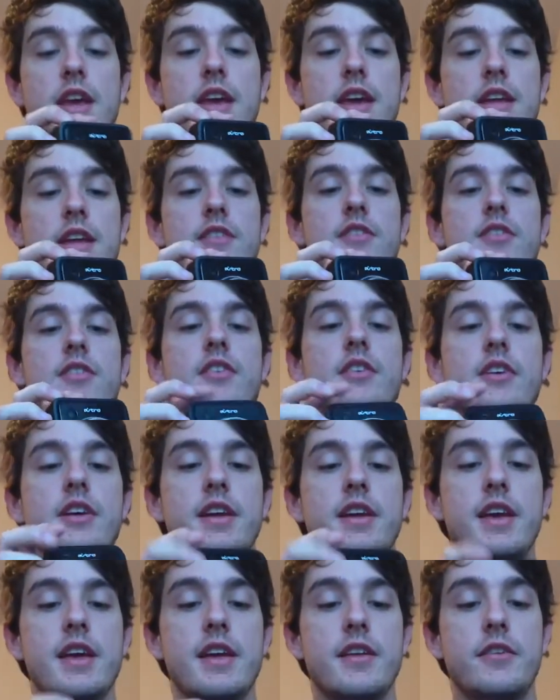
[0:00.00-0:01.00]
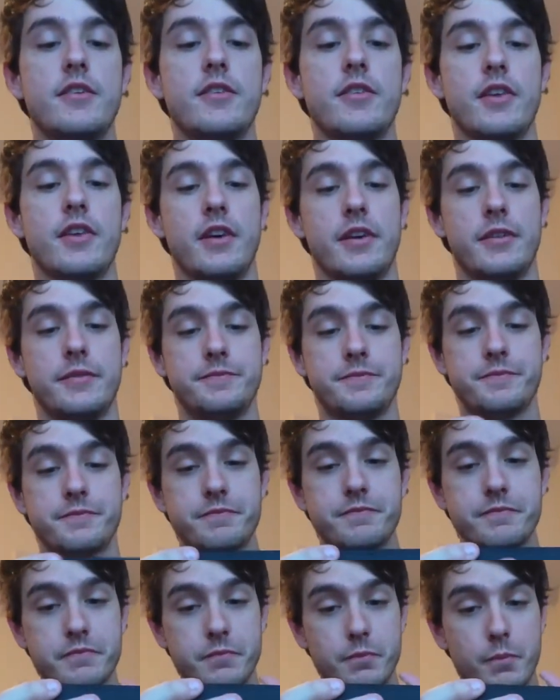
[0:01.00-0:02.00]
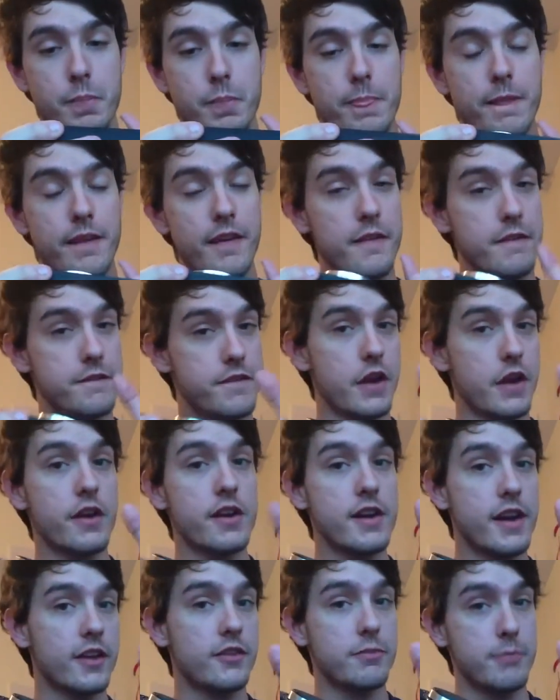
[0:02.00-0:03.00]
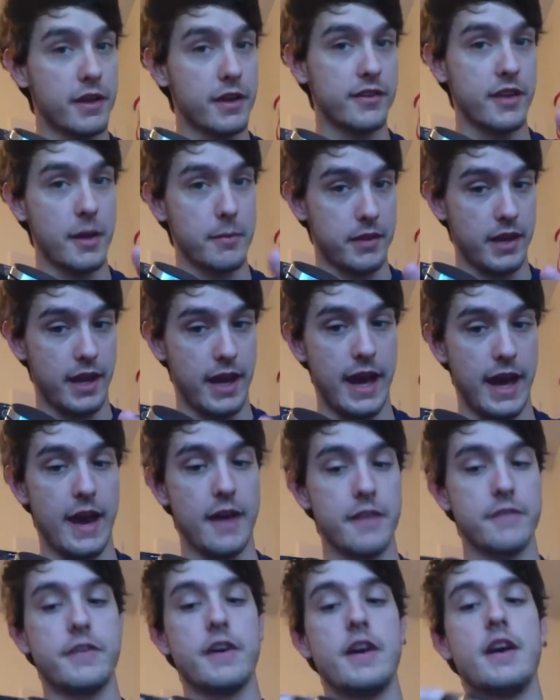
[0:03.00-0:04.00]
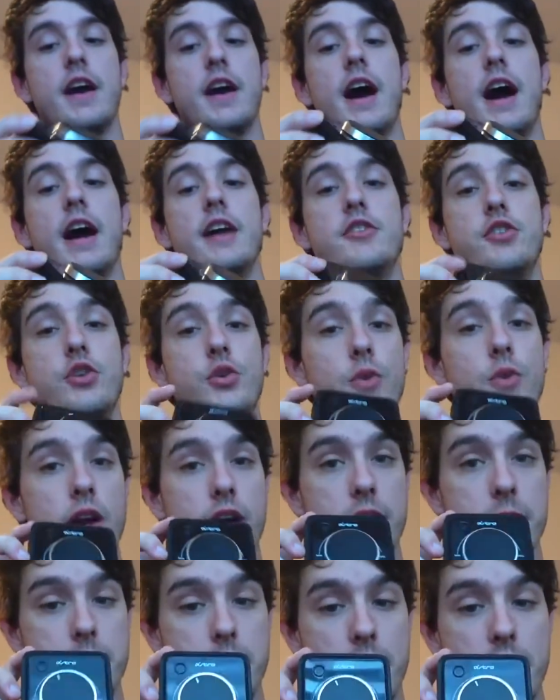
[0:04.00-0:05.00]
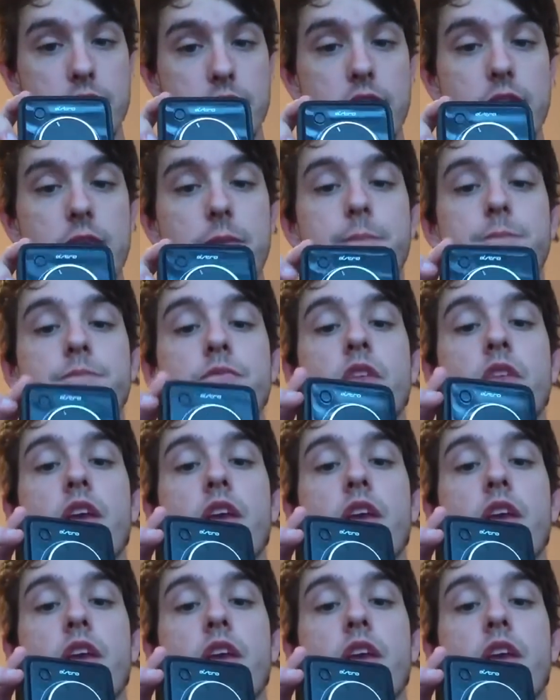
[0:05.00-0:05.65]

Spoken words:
It is a very nice mix amp to have. I do recommend it.